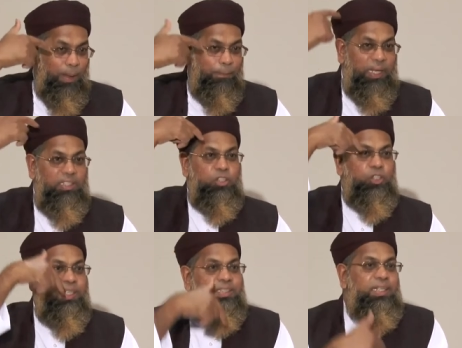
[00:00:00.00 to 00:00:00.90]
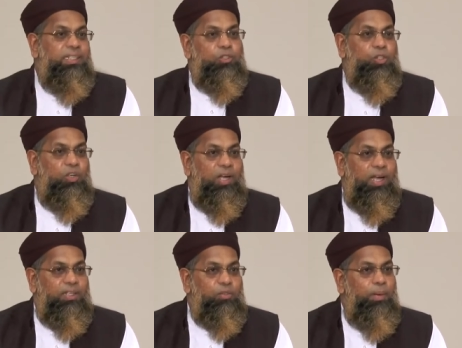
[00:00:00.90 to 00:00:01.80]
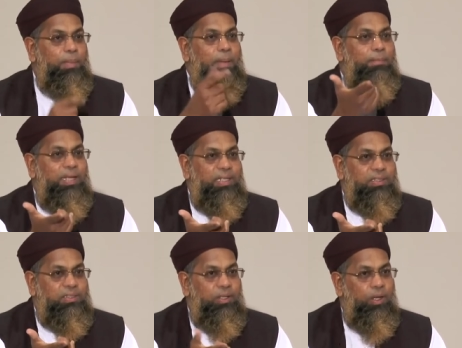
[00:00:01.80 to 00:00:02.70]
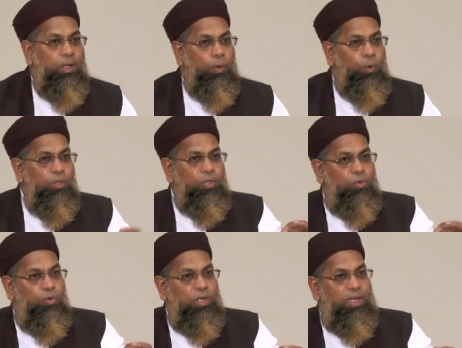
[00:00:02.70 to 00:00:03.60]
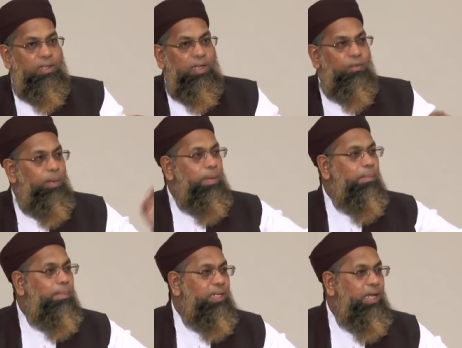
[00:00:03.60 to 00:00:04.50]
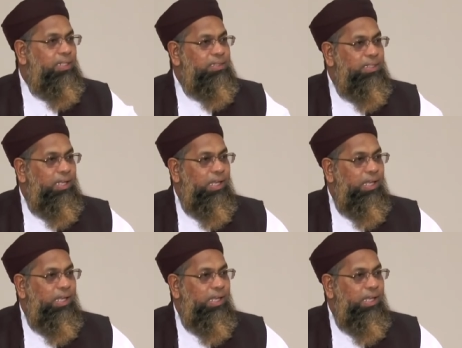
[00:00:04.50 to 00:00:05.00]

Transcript: penetrating into your heart, remember this. Uzkur kada, remember that.